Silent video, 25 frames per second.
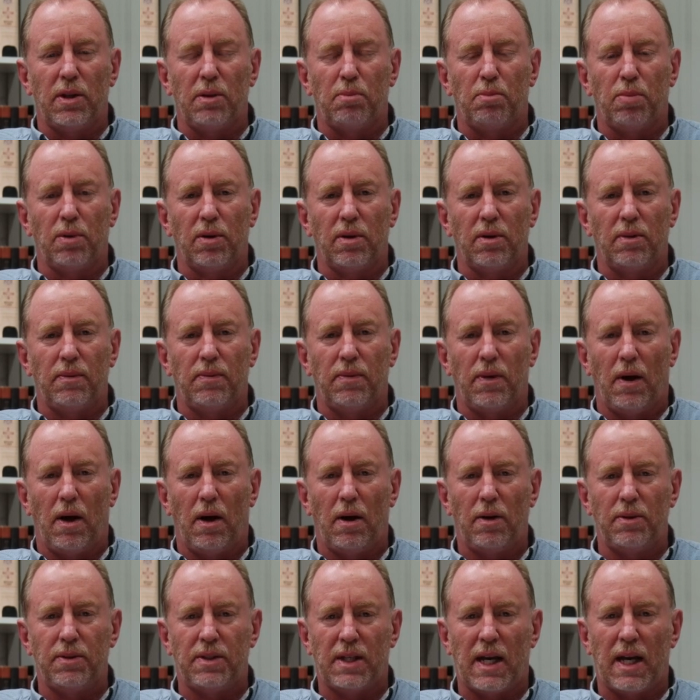the book of
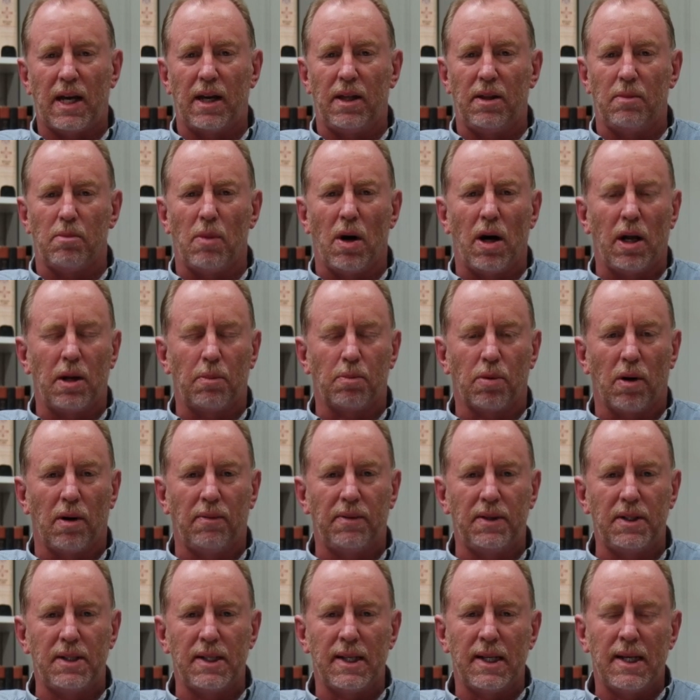Hosea, the minor
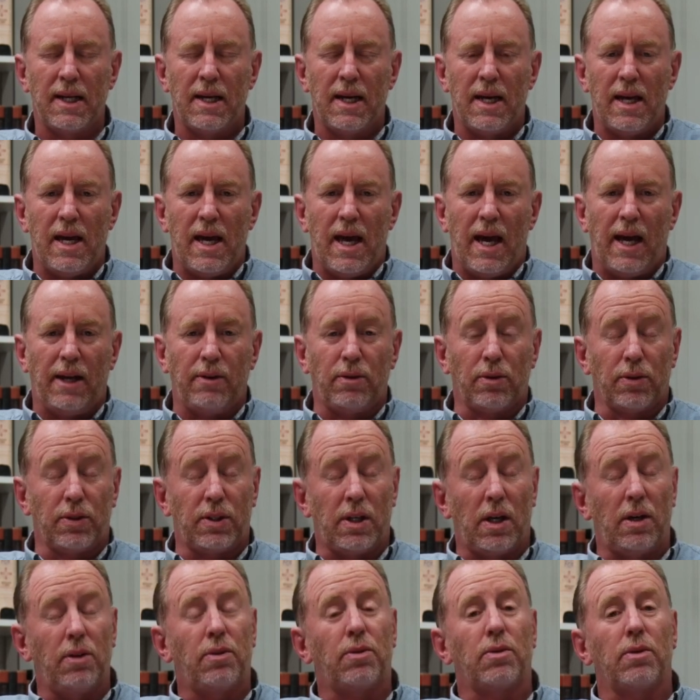prophet, and
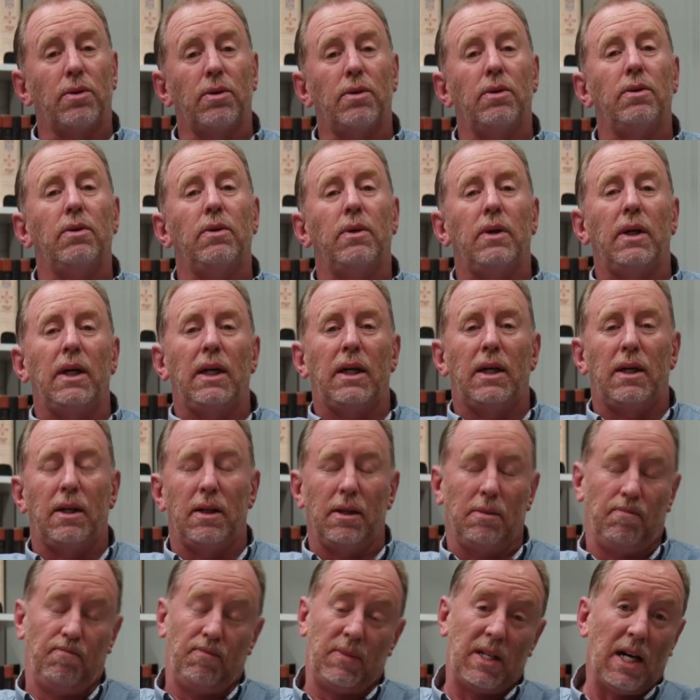also through
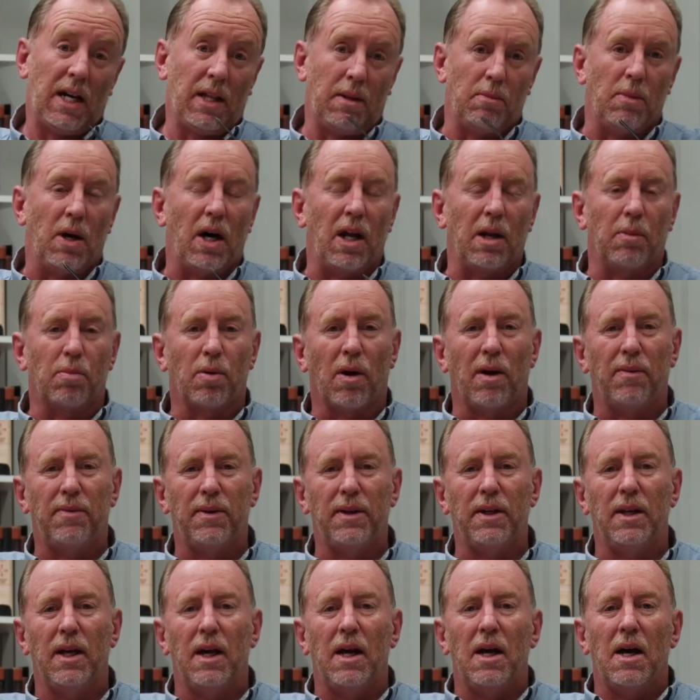the other minor
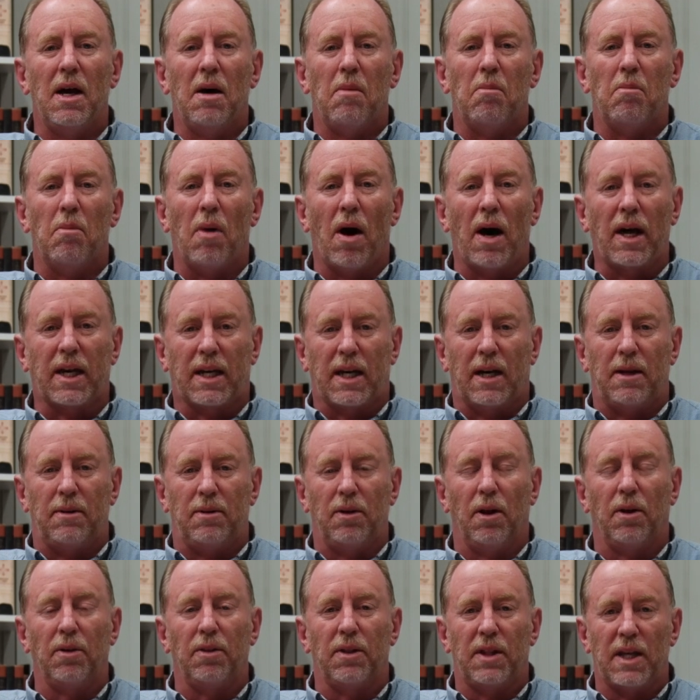prophet, Micah.
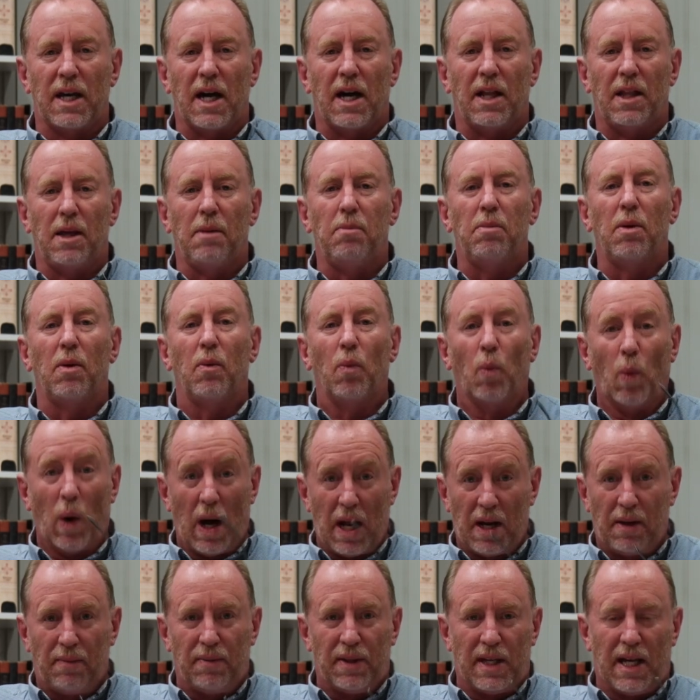Not the other, but
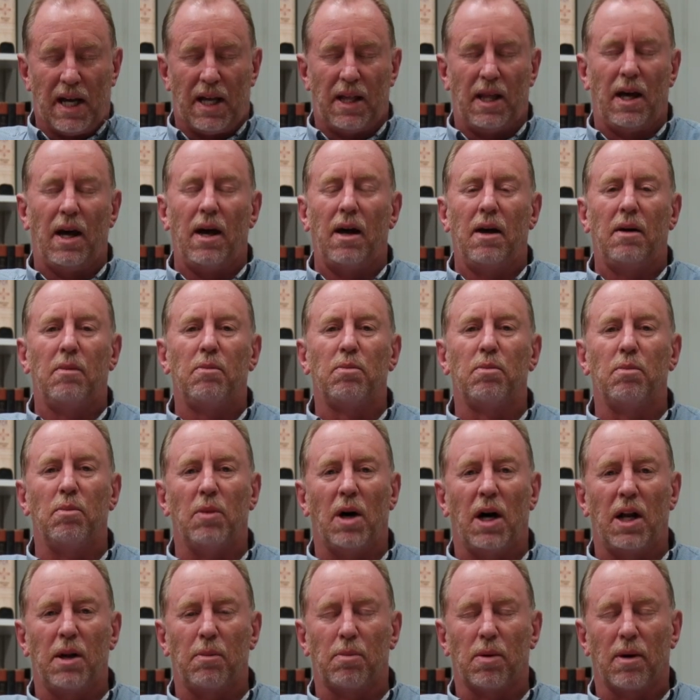one of the other
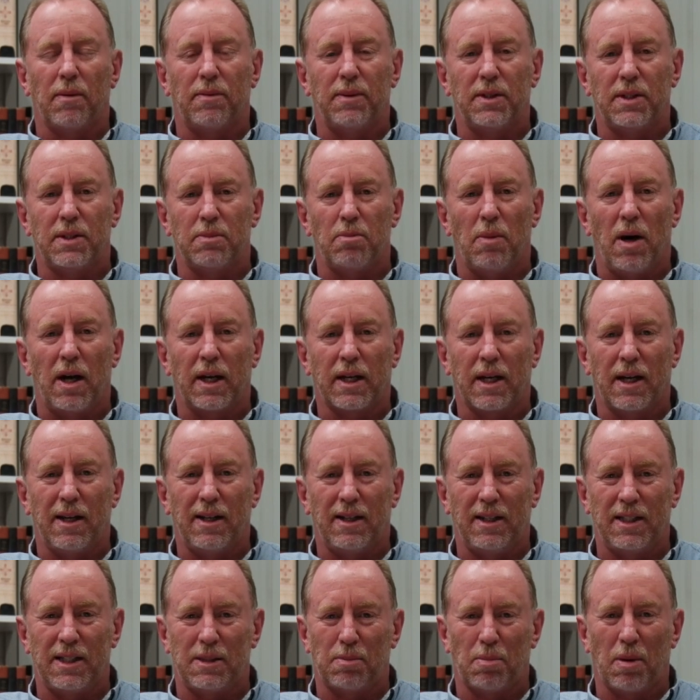minor prophets, Micah.
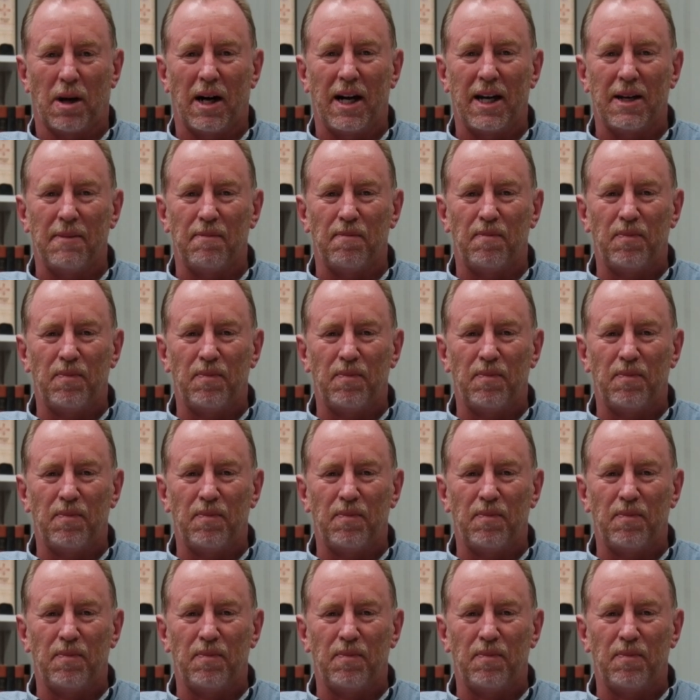Let's pray.